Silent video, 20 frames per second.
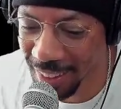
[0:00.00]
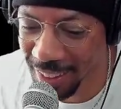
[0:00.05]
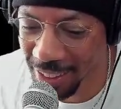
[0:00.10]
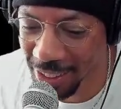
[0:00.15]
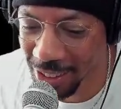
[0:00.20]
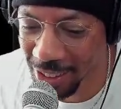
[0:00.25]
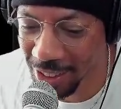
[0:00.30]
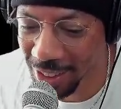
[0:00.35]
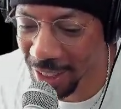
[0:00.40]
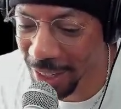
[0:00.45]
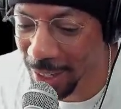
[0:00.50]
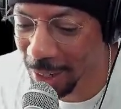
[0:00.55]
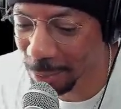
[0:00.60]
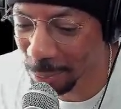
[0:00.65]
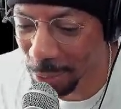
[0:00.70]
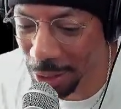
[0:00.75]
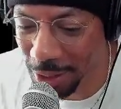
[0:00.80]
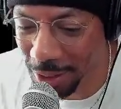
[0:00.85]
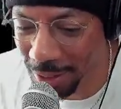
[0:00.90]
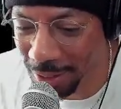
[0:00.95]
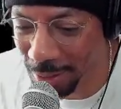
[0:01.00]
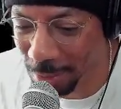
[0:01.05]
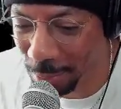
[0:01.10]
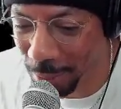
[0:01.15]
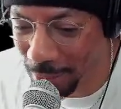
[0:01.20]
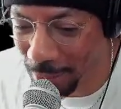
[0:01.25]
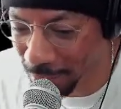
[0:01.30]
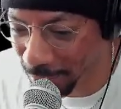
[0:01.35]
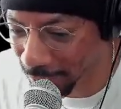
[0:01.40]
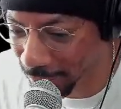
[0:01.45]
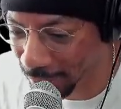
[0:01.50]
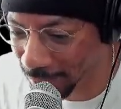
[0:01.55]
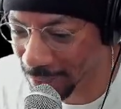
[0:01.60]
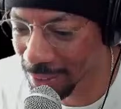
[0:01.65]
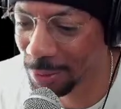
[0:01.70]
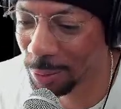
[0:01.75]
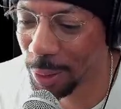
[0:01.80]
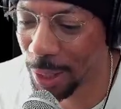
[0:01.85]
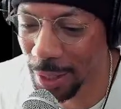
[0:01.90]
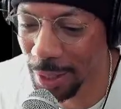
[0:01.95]
You're saying meats the meta.
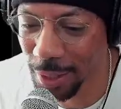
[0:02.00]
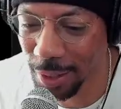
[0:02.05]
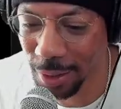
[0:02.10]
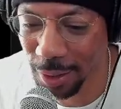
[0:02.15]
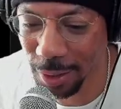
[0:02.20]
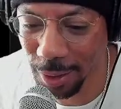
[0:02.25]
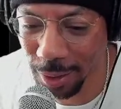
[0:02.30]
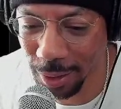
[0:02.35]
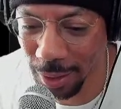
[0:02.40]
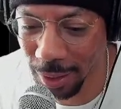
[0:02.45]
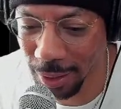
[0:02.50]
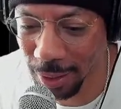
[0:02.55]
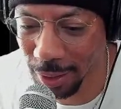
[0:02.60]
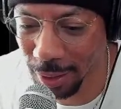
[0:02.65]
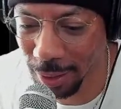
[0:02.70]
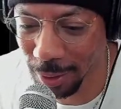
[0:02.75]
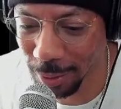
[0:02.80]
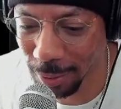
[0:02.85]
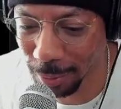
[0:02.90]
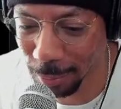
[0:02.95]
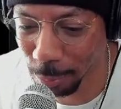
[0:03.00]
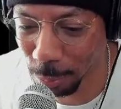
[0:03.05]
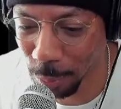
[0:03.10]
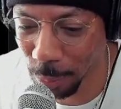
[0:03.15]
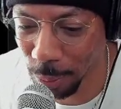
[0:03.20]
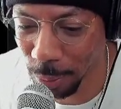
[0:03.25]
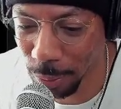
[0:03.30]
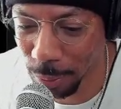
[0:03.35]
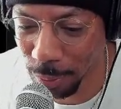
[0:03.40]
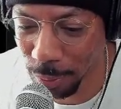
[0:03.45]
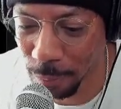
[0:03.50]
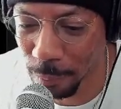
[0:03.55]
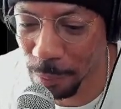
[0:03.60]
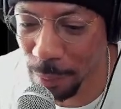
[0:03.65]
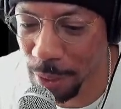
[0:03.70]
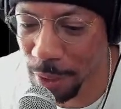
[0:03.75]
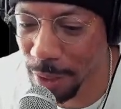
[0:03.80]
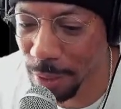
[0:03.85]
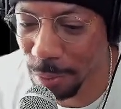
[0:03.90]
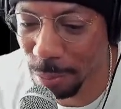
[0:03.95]
We got any
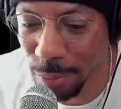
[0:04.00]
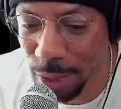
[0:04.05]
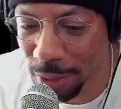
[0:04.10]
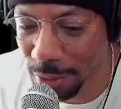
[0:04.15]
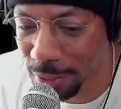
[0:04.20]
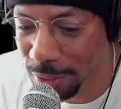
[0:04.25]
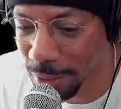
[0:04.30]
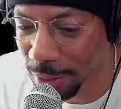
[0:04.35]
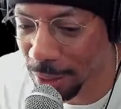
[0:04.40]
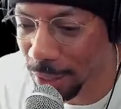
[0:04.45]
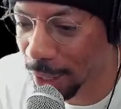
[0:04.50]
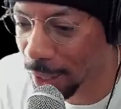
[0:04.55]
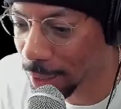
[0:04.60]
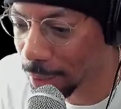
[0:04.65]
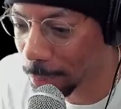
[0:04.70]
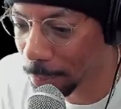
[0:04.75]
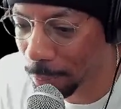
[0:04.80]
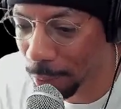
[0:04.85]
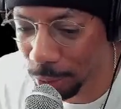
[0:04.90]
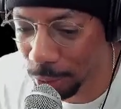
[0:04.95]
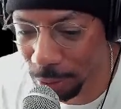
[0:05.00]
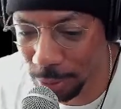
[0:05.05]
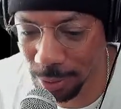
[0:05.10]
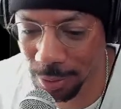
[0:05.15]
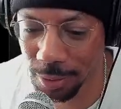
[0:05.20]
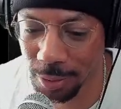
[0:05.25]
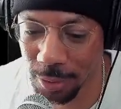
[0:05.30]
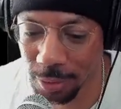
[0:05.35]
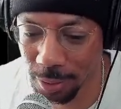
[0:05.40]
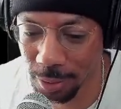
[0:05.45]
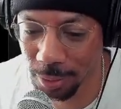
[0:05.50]
meats in the 100 mils?